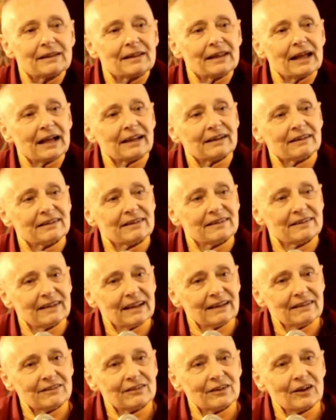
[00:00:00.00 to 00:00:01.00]
that
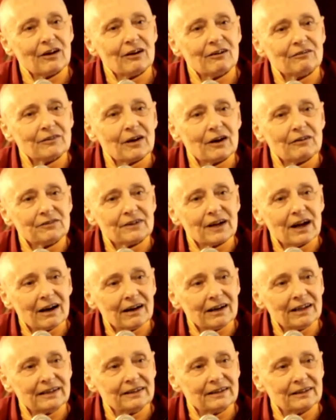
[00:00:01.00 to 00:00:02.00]
sense of
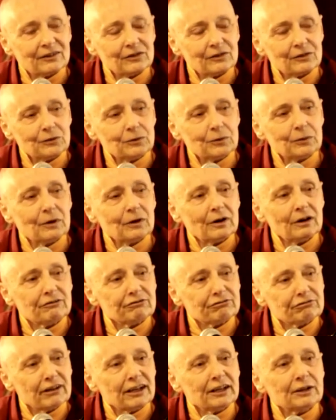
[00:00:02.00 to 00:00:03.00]
kindness, a
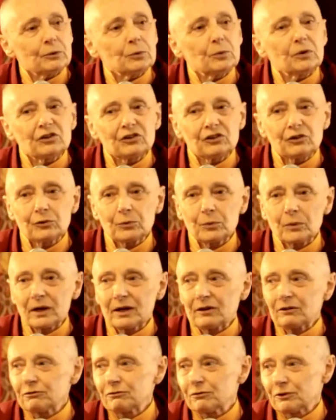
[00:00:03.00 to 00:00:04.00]
friend wishes
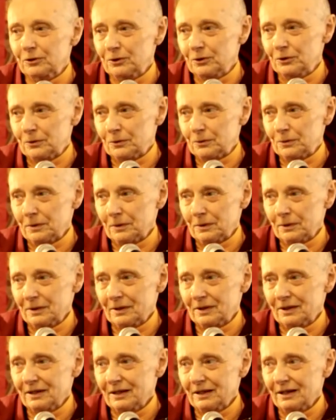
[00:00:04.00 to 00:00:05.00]
well for you.
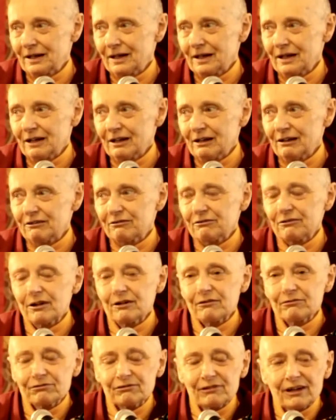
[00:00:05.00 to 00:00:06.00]

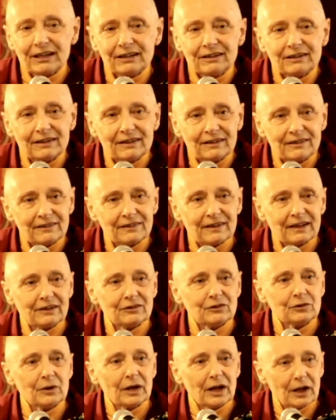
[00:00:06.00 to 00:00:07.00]
A friend is
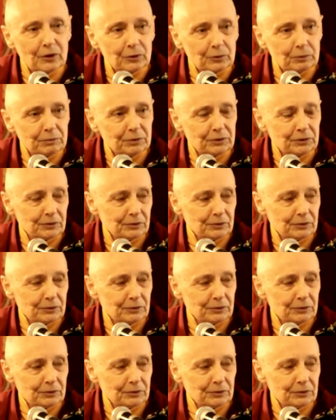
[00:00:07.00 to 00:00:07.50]
there to help